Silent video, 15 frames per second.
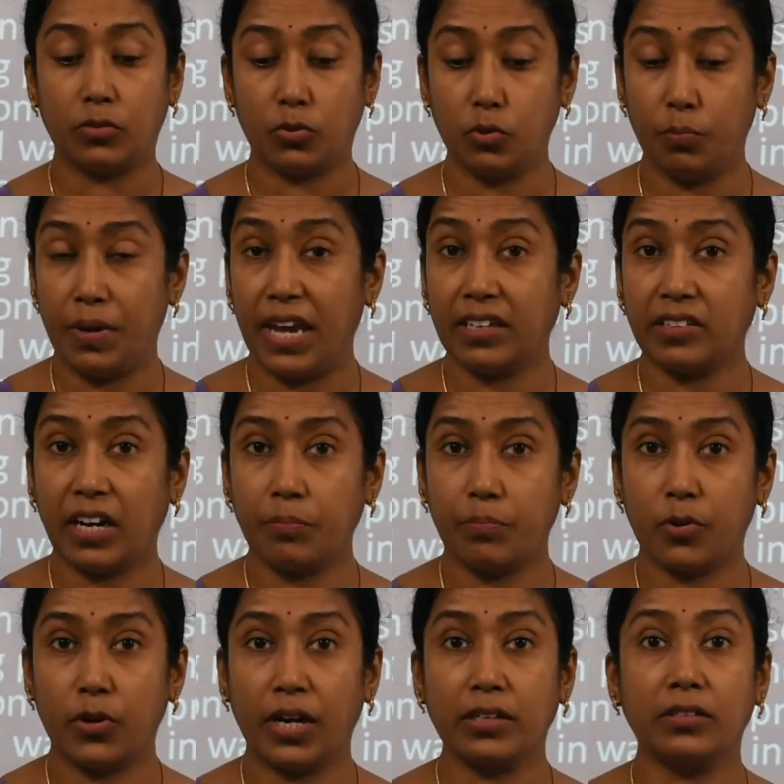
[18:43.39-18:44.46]
to make that
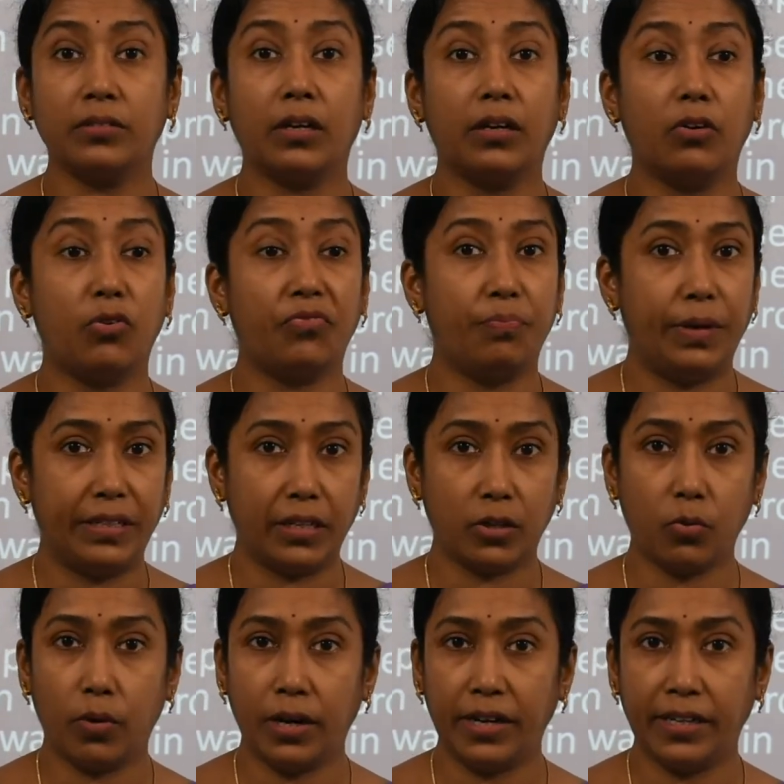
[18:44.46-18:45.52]
product of better
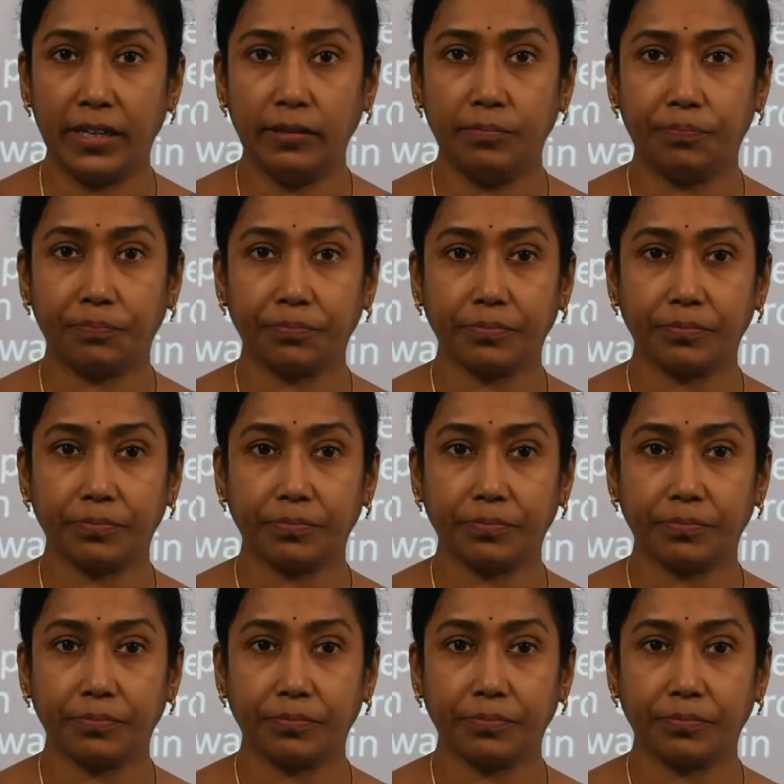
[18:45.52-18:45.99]
quality.